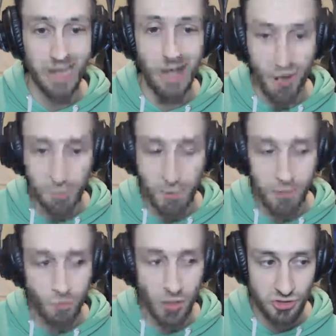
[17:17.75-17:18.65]
up
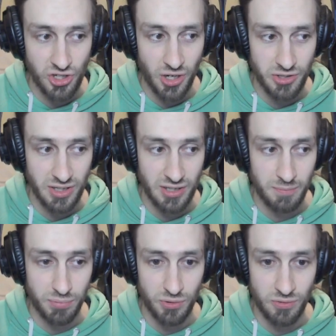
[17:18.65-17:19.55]
whilst charging the
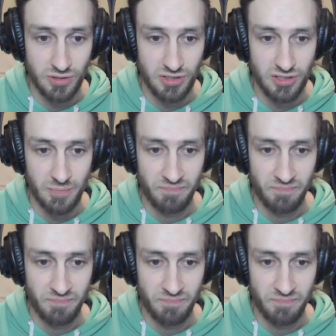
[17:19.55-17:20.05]
boots,